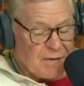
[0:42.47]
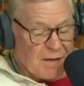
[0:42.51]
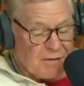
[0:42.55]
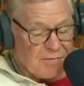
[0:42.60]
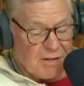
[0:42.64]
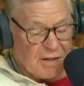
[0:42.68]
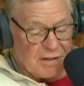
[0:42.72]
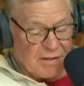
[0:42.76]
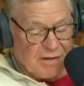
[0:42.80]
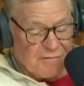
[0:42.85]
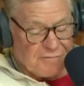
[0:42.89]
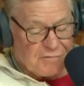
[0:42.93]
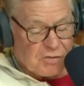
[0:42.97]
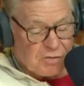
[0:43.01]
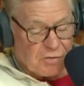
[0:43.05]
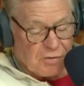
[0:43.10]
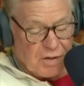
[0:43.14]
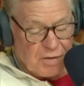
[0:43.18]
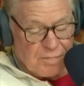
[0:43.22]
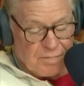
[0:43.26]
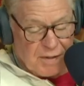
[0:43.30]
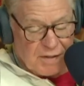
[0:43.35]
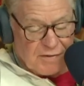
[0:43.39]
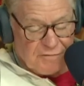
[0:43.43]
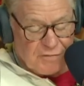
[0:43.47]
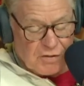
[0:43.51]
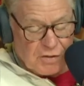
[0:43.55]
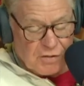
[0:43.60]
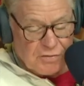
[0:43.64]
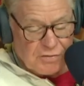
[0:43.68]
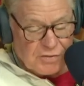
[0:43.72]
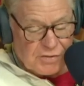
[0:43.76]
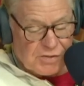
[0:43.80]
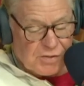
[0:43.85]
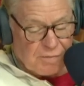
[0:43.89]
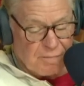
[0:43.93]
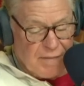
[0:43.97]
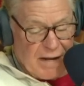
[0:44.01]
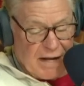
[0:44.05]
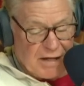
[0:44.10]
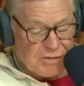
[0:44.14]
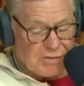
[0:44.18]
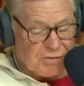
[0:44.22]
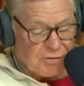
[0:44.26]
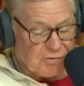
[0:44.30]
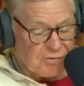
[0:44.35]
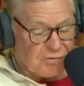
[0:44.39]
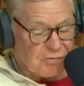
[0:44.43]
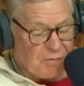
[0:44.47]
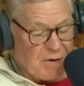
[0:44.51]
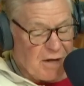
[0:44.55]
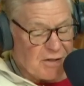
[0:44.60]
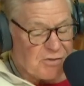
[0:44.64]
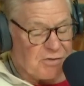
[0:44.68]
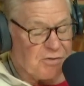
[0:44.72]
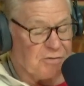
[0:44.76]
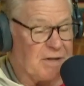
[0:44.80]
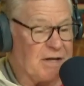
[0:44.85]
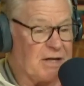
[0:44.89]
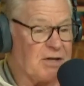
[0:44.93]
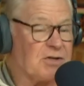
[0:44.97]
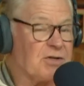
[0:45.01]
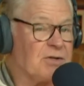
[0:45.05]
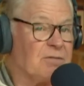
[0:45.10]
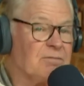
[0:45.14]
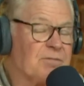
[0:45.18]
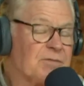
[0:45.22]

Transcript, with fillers: the live Tour had been viewed as a major threat to the